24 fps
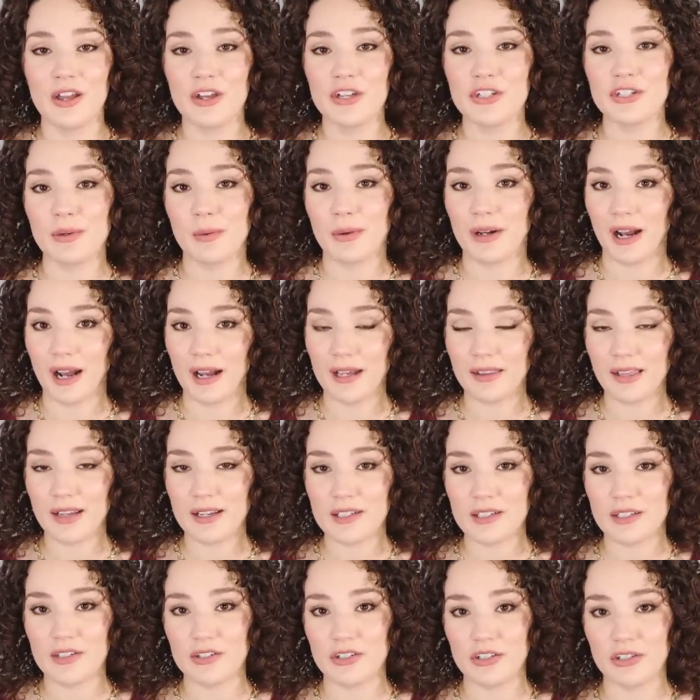So what I
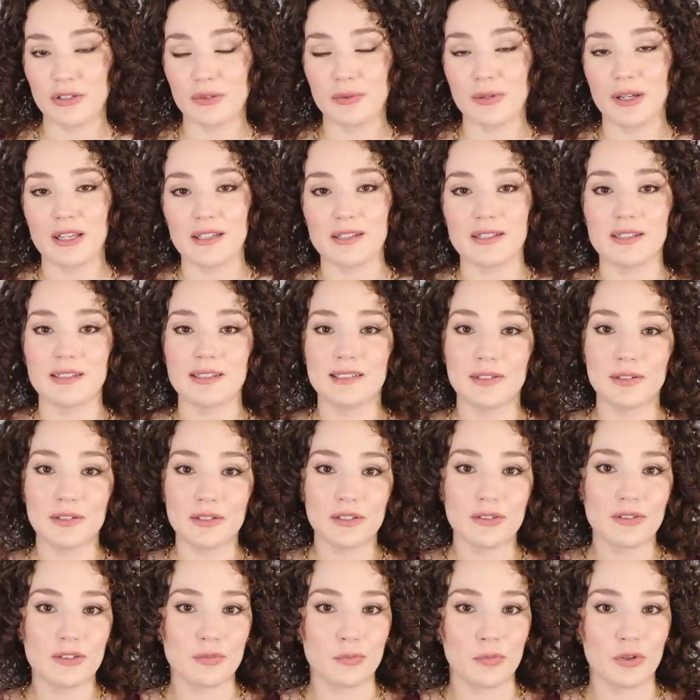like to do is still
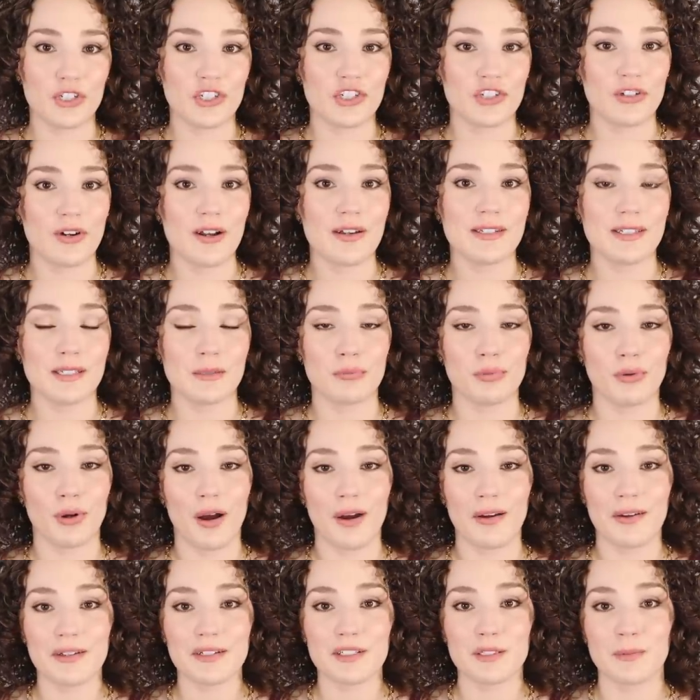use moisturizing
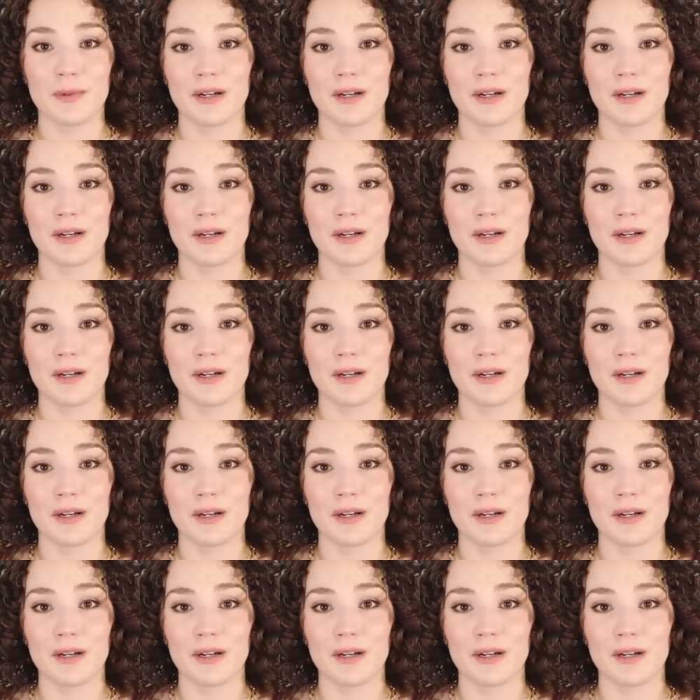products,